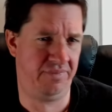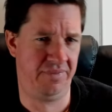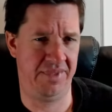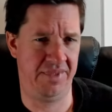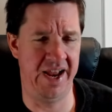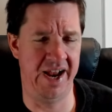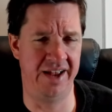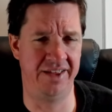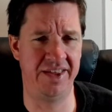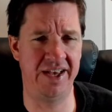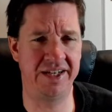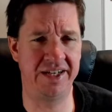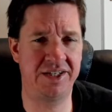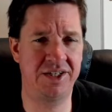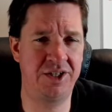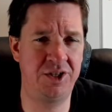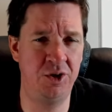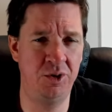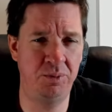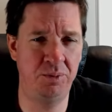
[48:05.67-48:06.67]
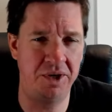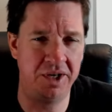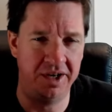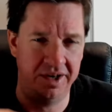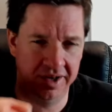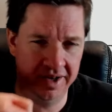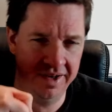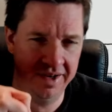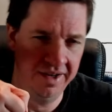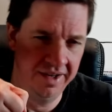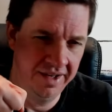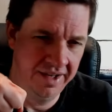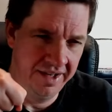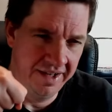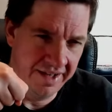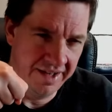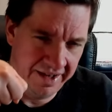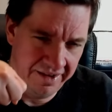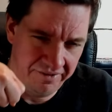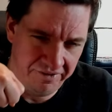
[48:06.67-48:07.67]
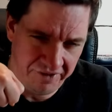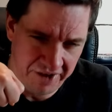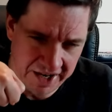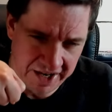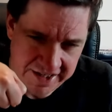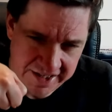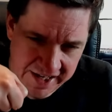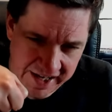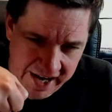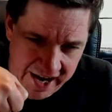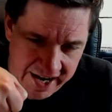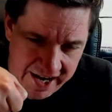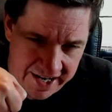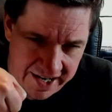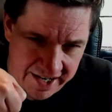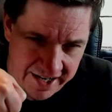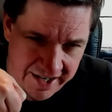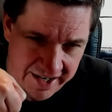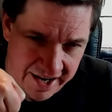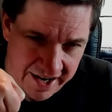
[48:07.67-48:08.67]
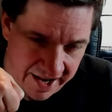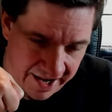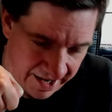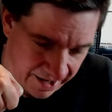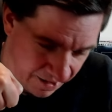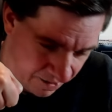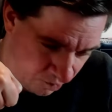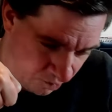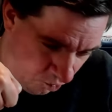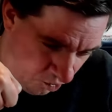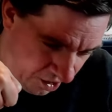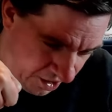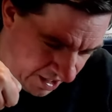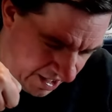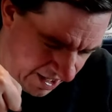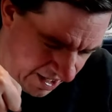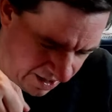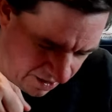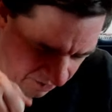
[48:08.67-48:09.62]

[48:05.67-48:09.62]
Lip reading: They had that stupid investigating rookie or